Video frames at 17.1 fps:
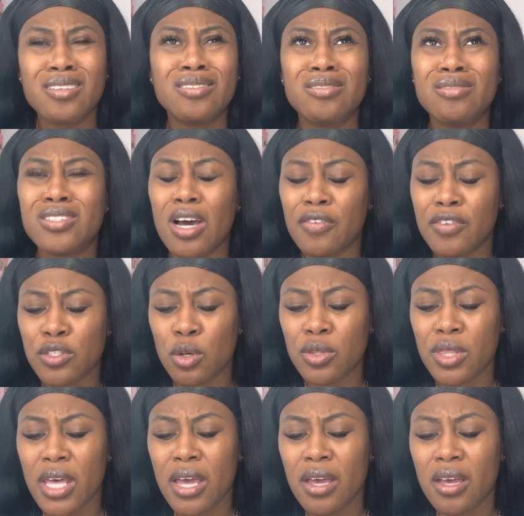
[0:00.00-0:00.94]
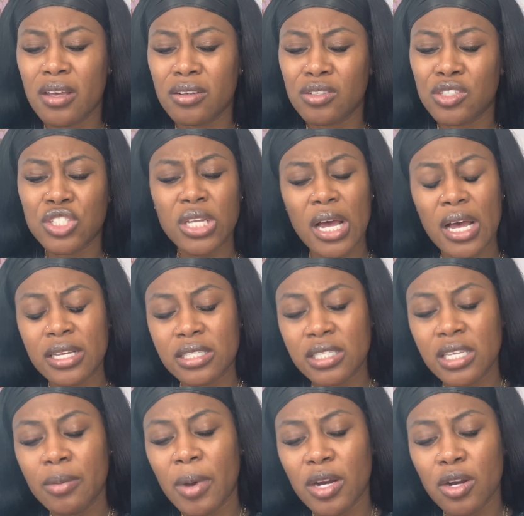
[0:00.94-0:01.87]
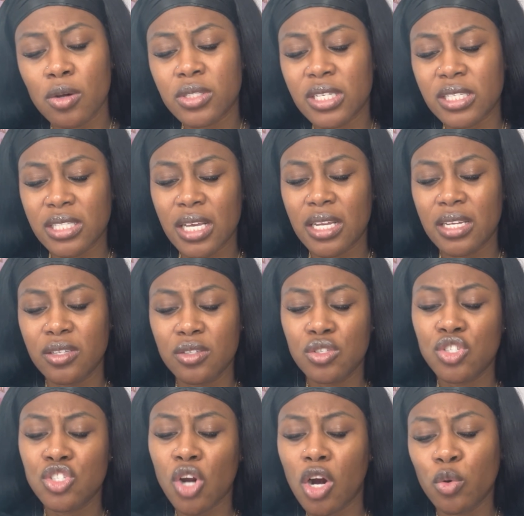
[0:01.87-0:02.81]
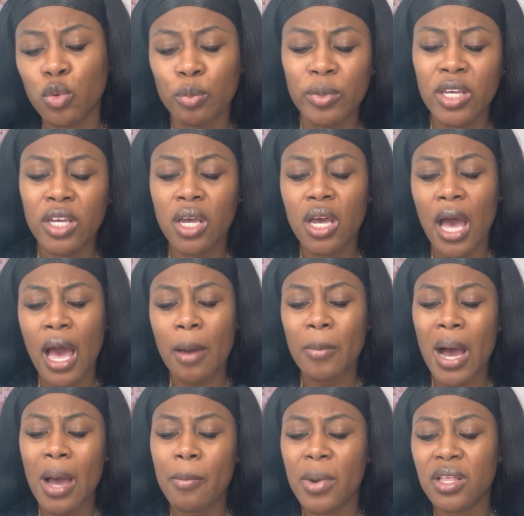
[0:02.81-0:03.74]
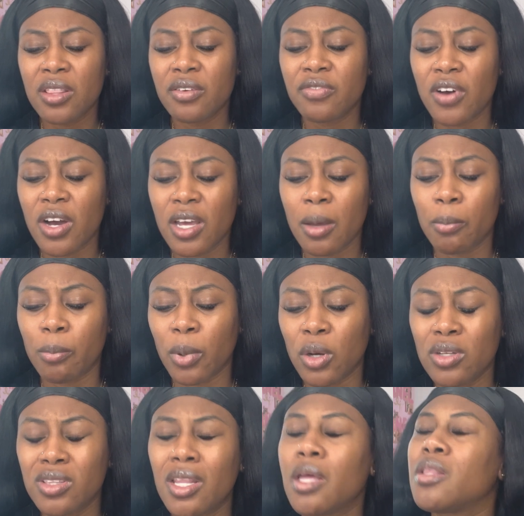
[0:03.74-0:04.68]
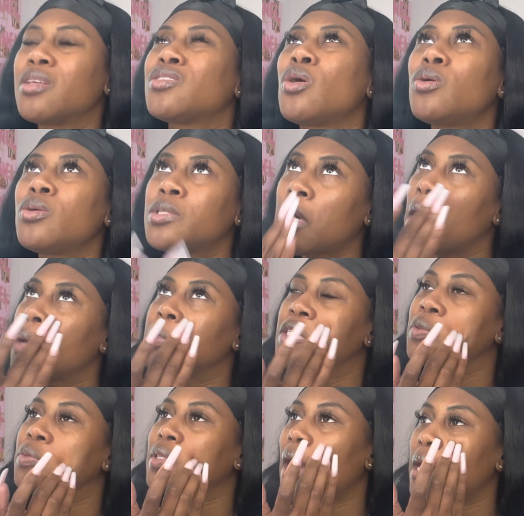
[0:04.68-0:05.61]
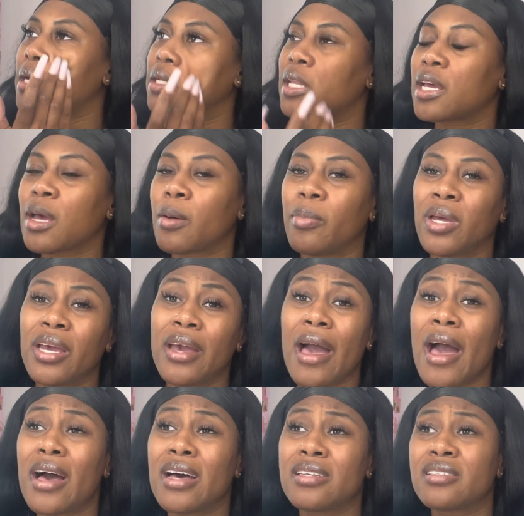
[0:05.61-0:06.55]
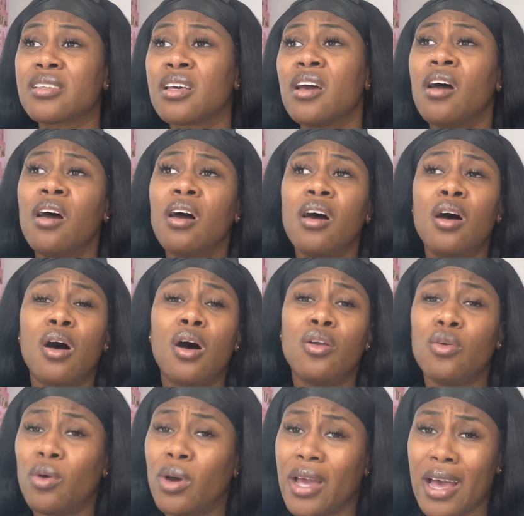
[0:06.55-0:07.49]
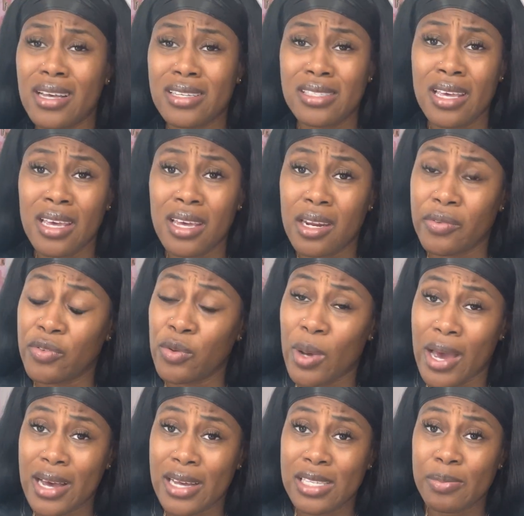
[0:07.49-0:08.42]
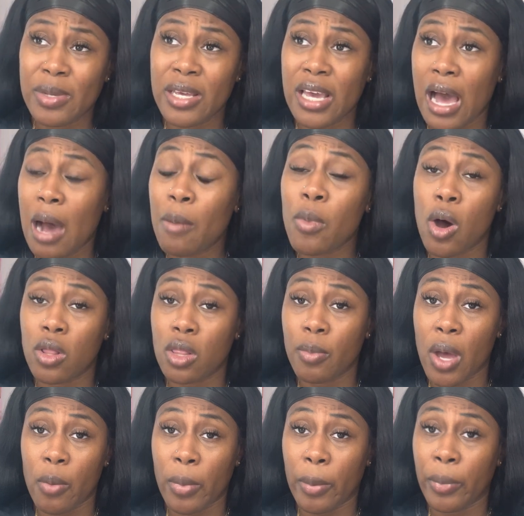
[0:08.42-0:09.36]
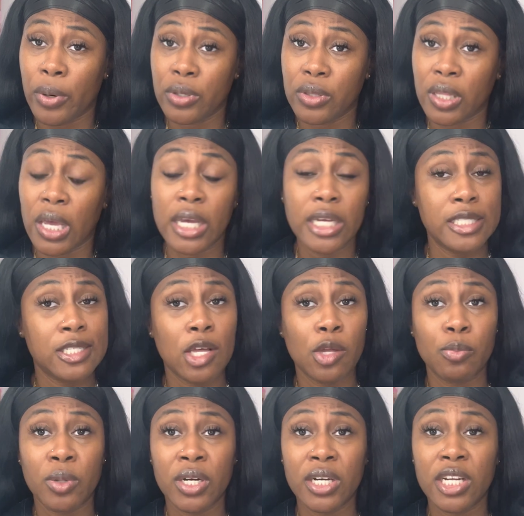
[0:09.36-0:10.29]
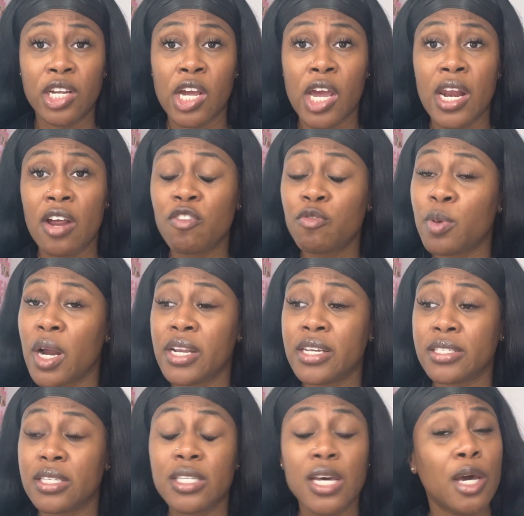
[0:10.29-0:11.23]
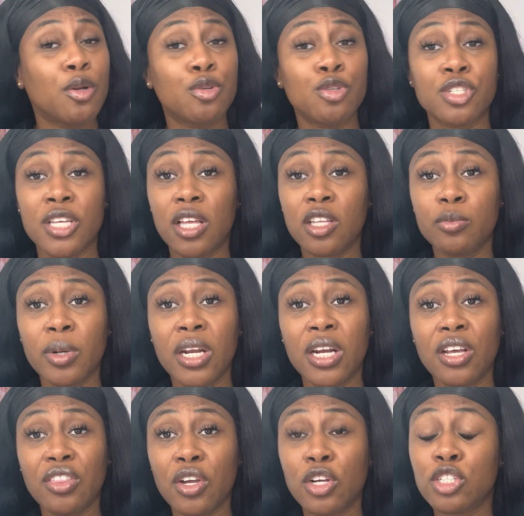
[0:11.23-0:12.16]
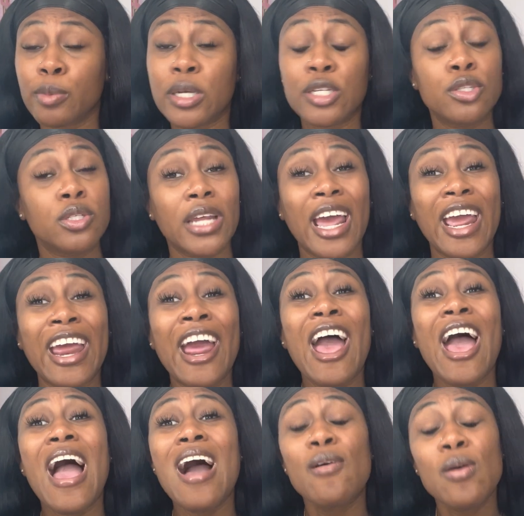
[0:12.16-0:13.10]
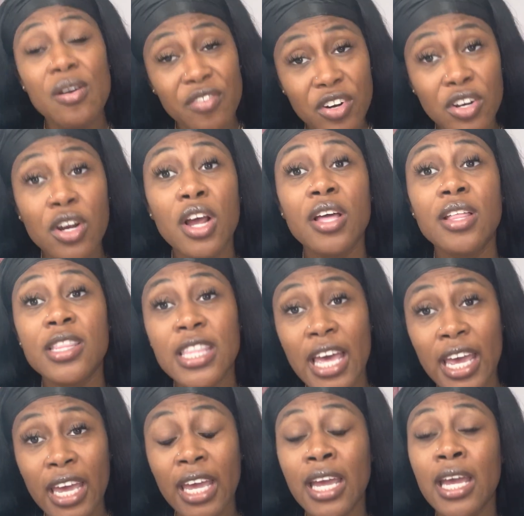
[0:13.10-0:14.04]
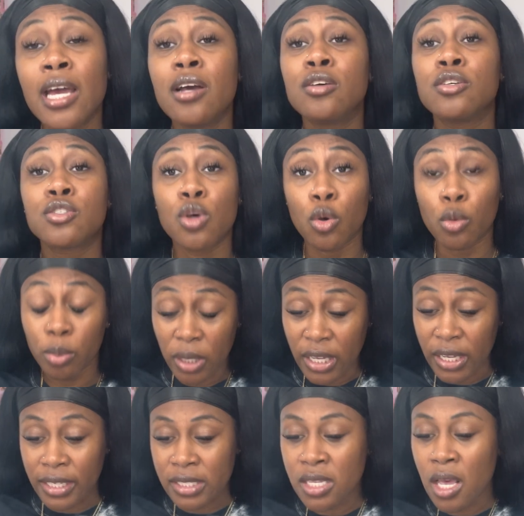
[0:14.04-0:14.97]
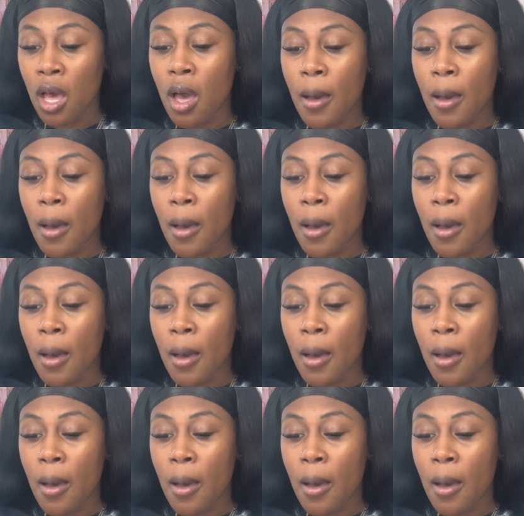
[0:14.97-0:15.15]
Duffy's whole thing, I see in my notes that said, starting with me at my motherfucking birthday. This whole time she was acting like a big ass, annoying ass kid. If you ask me, I'm all about my birthday and celebrating, and everybody's entitled to celebrating their special day however they so please.